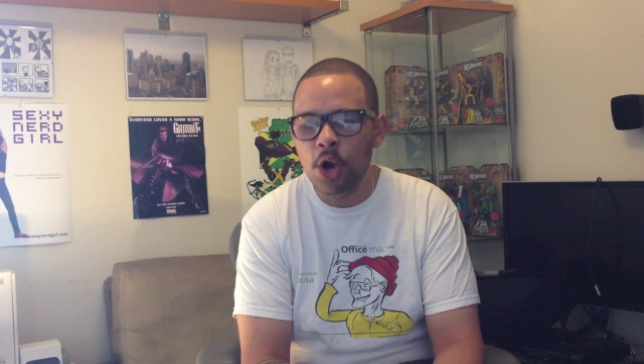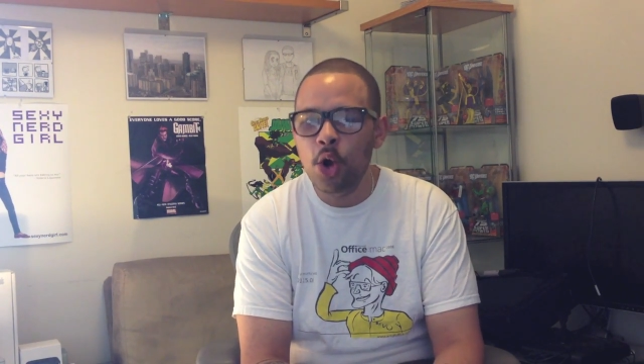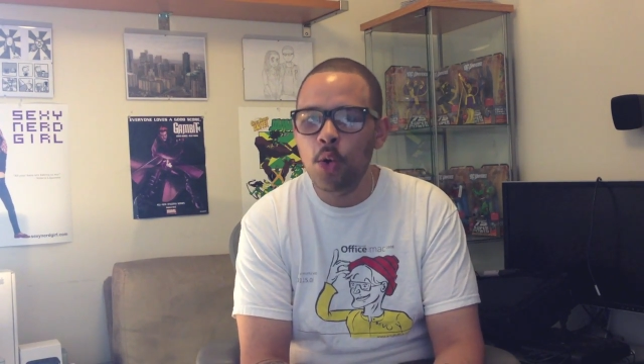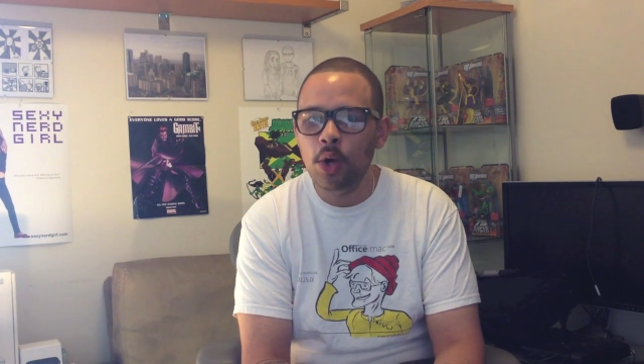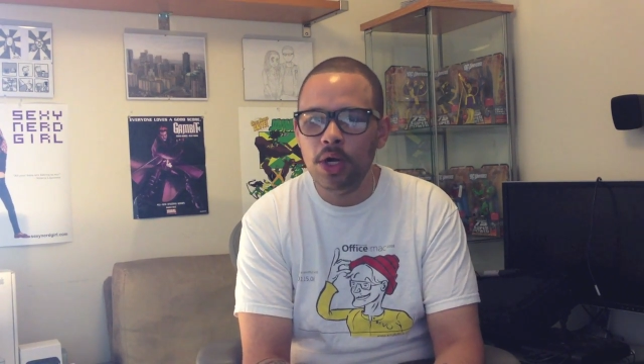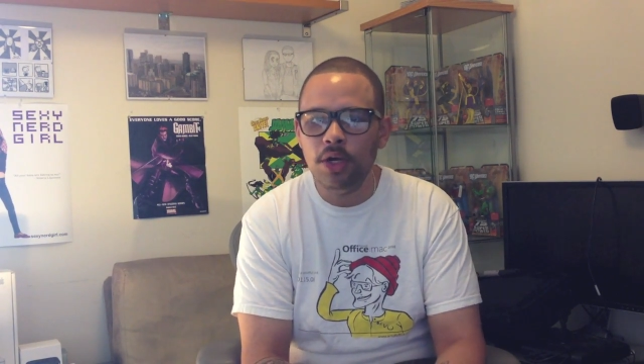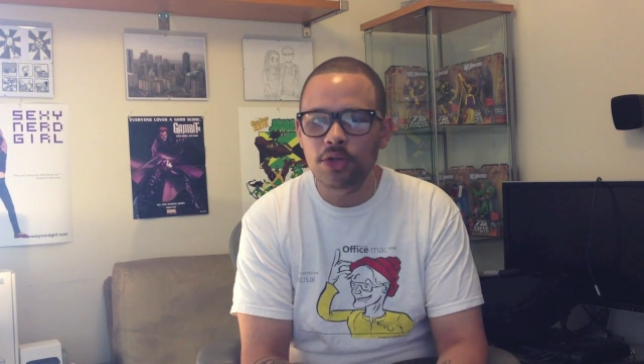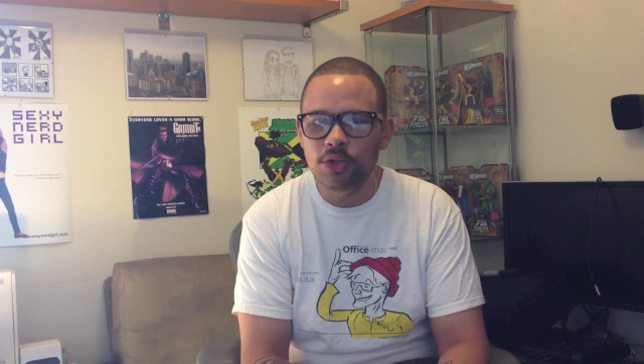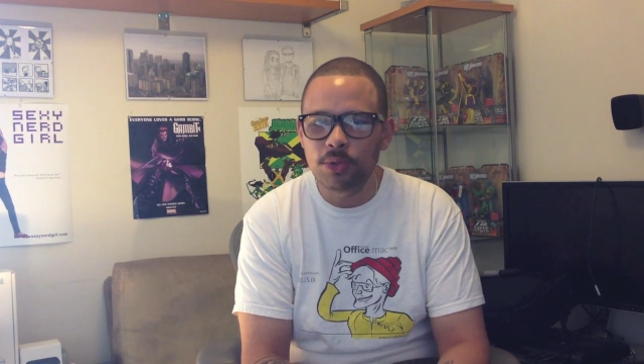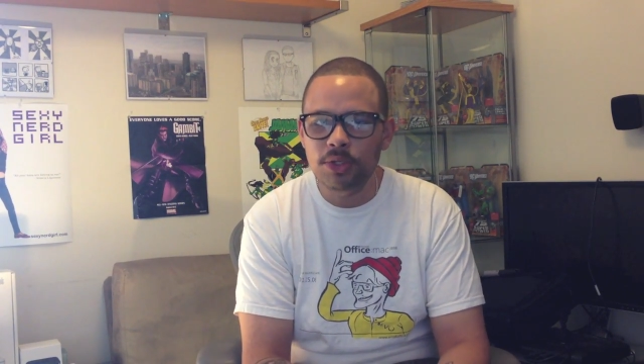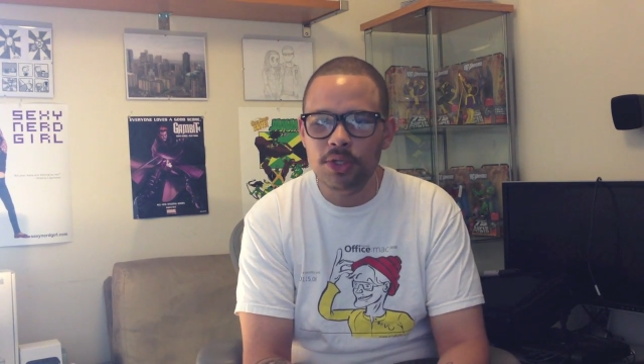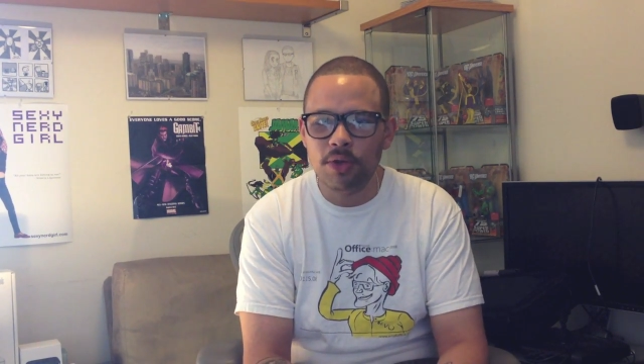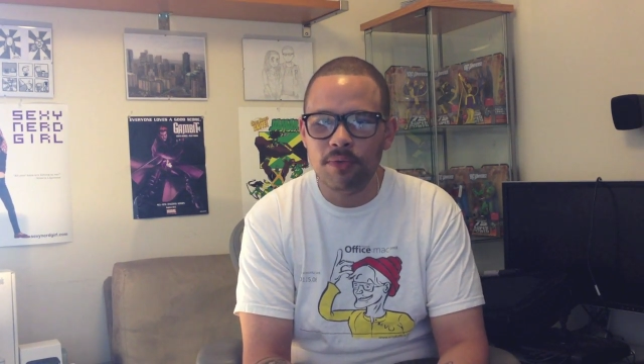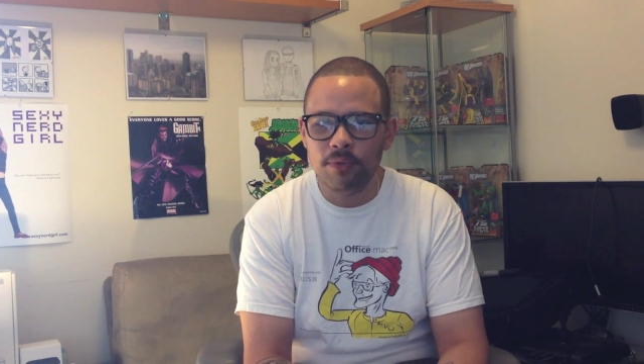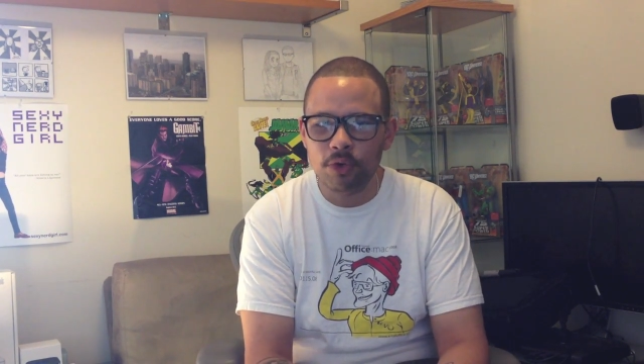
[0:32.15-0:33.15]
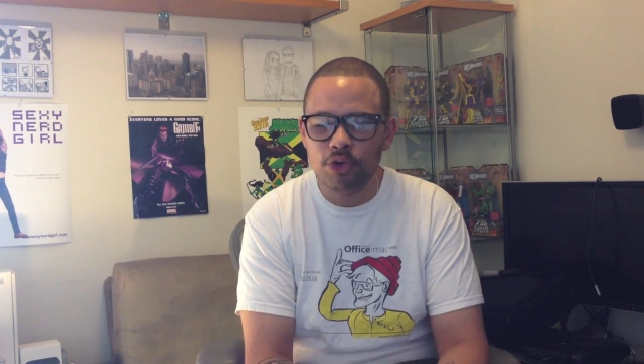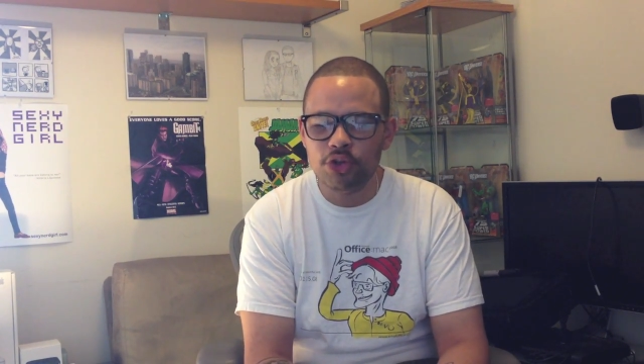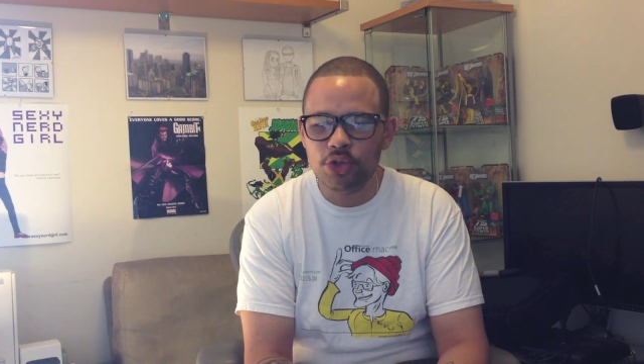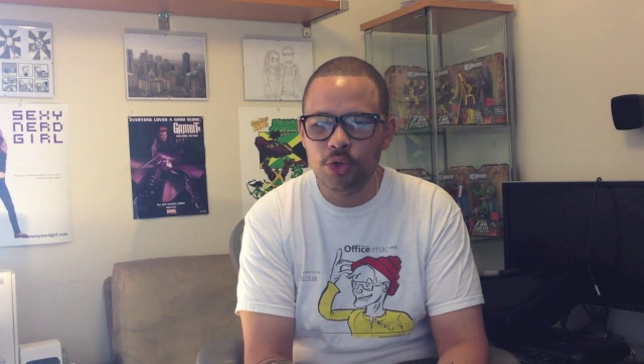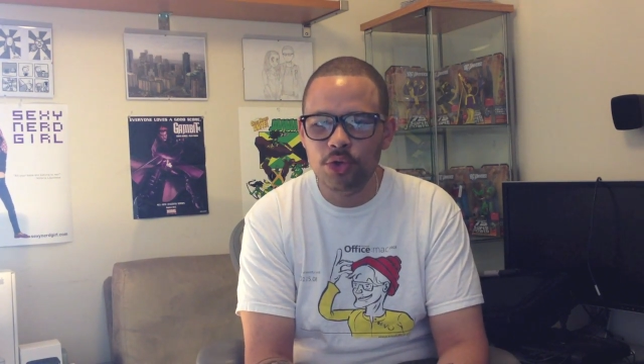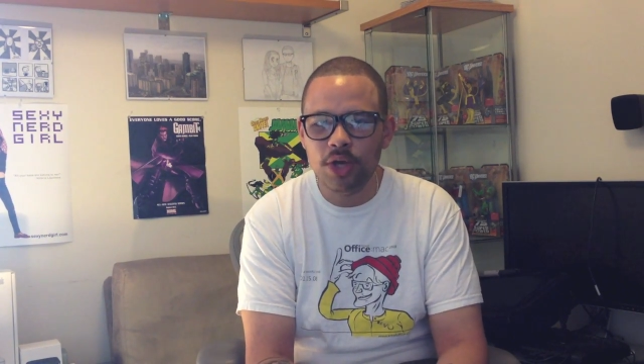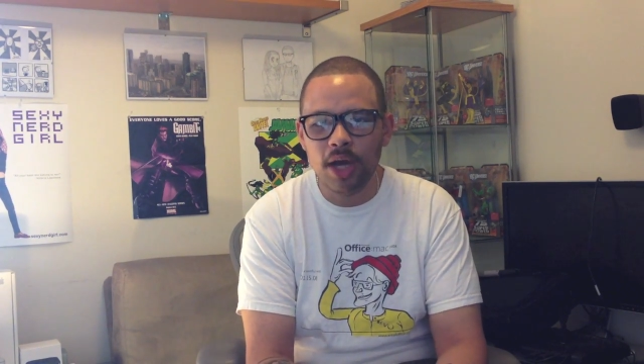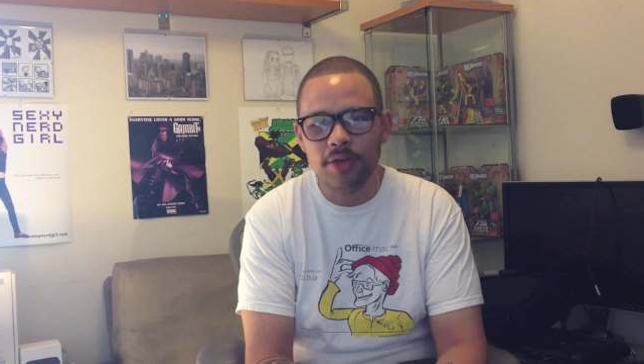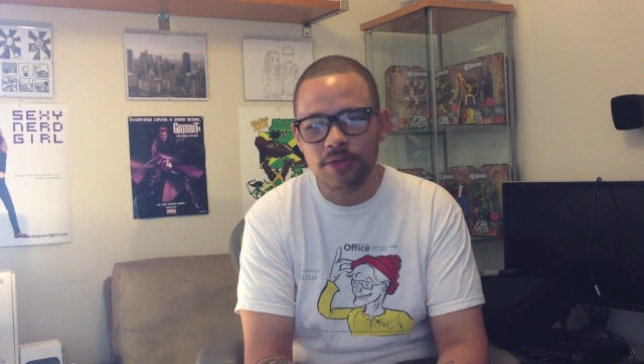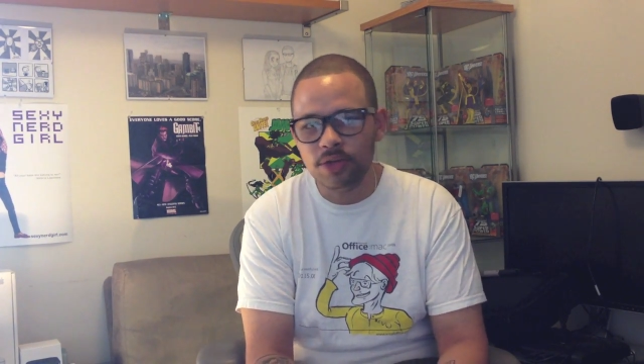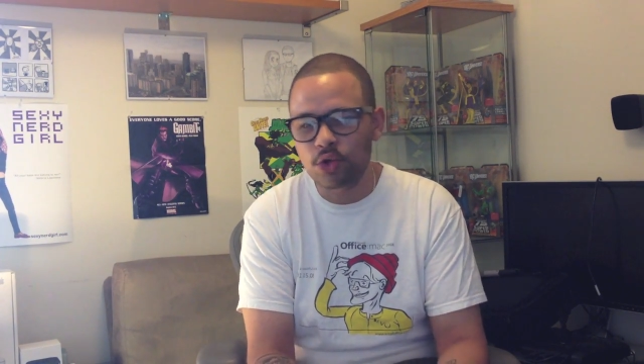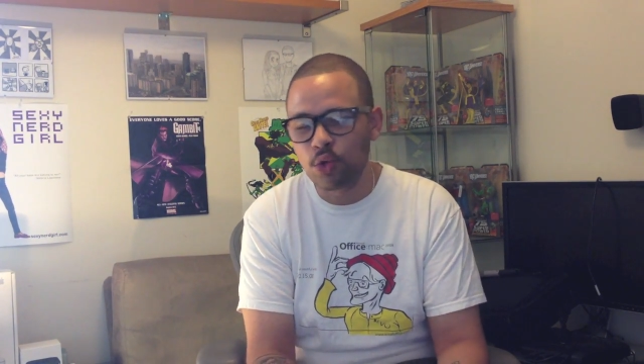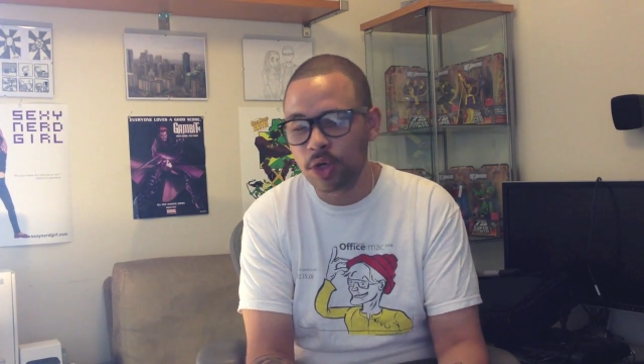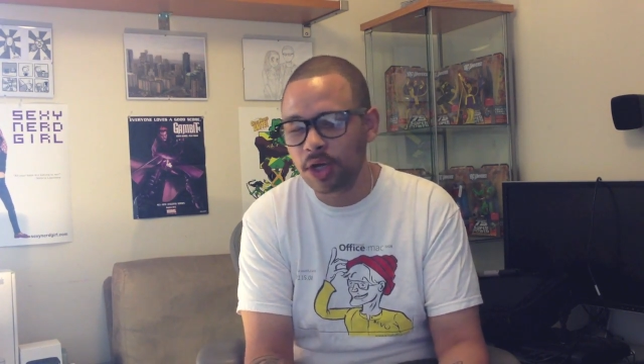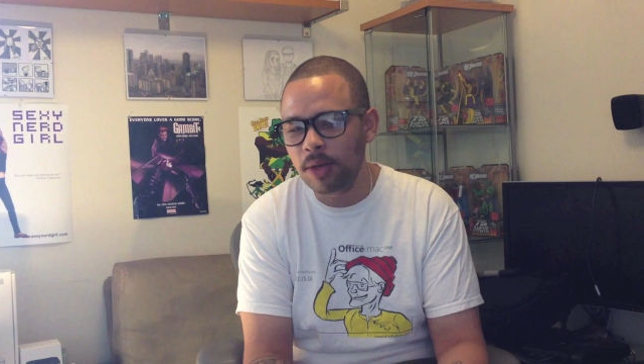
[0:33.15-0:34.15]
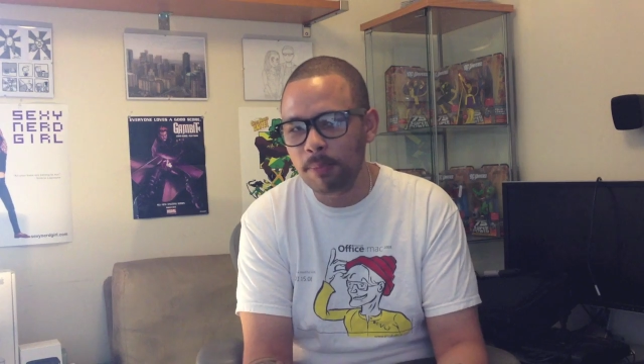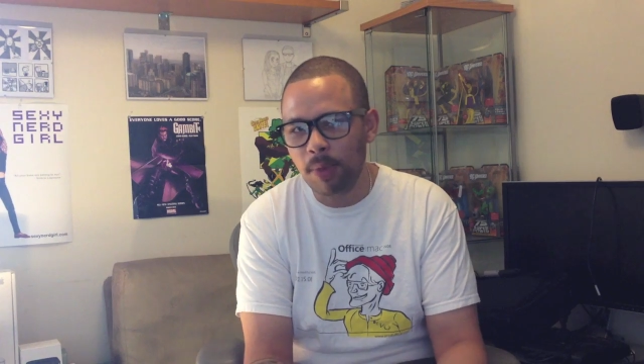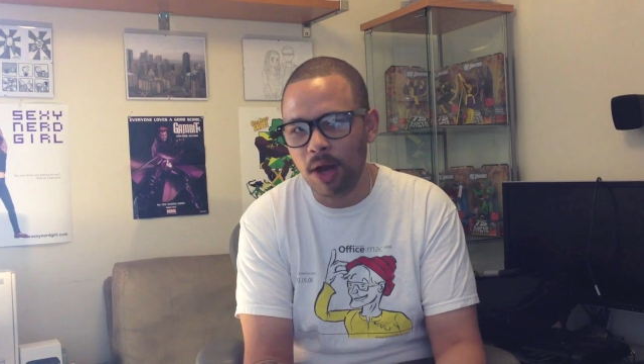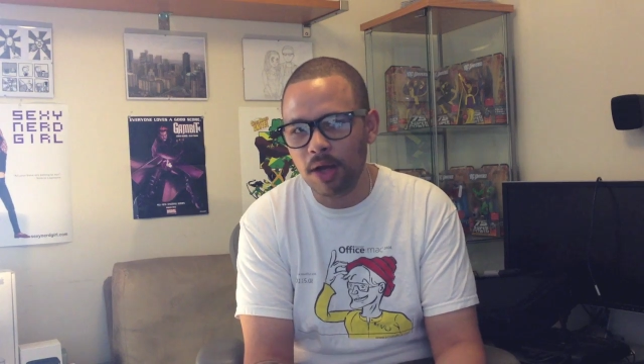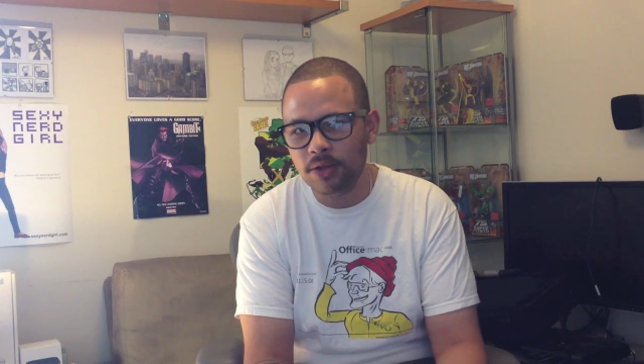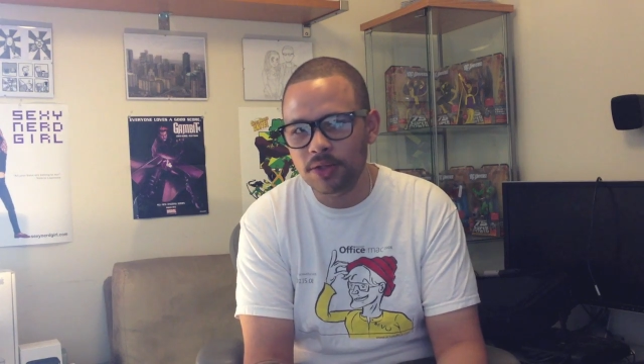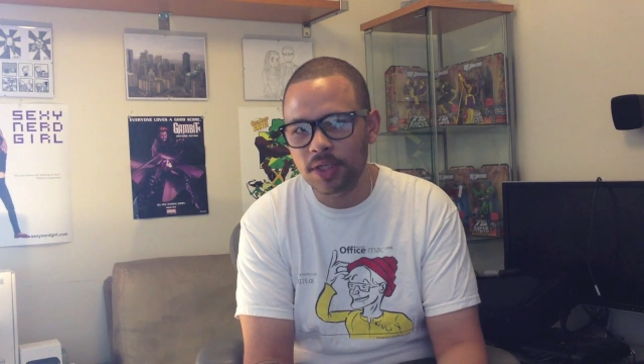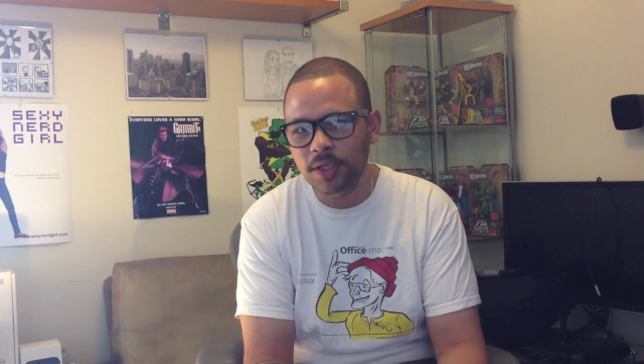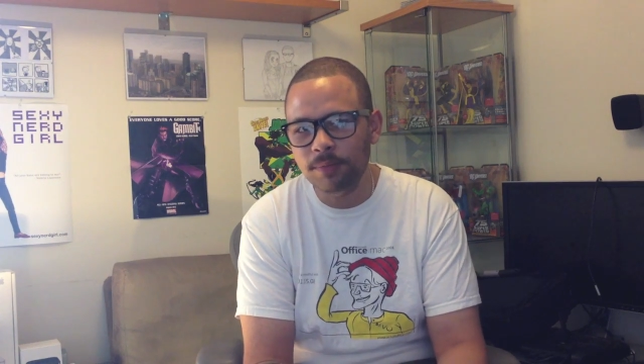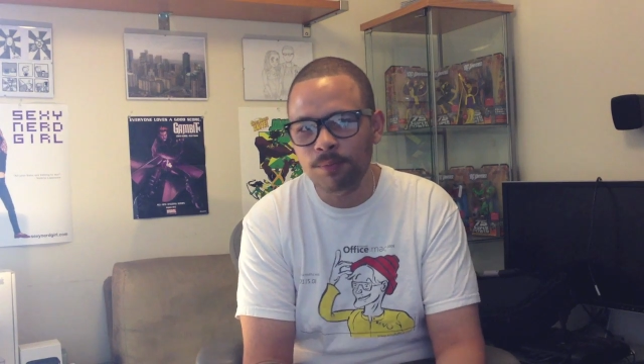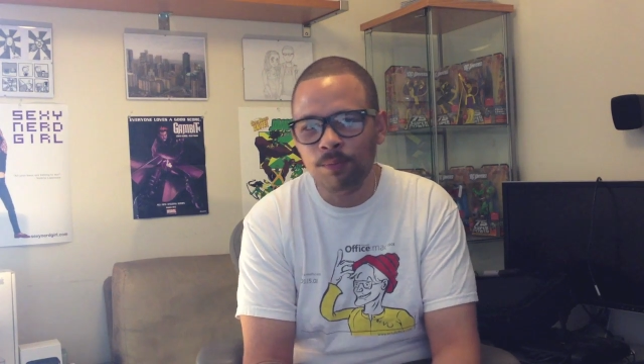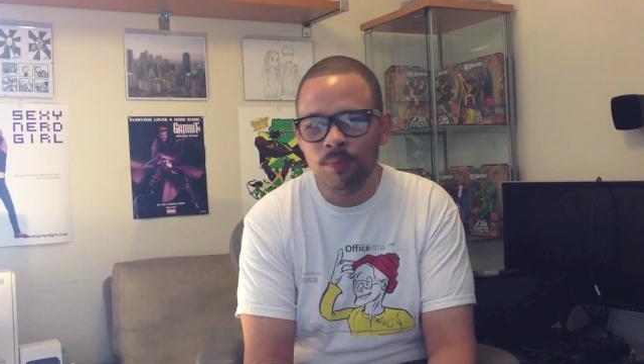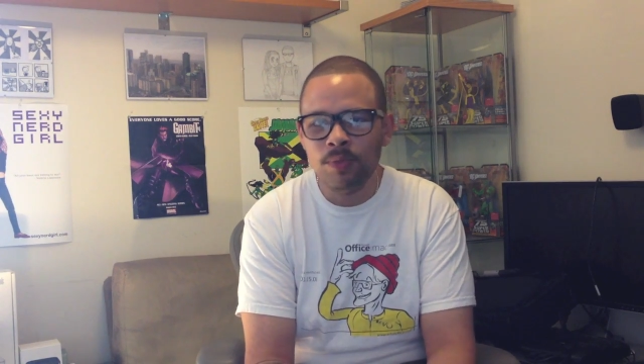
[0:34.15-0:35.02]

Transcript: what I'll do is I'll first show you guys a quick unboxing,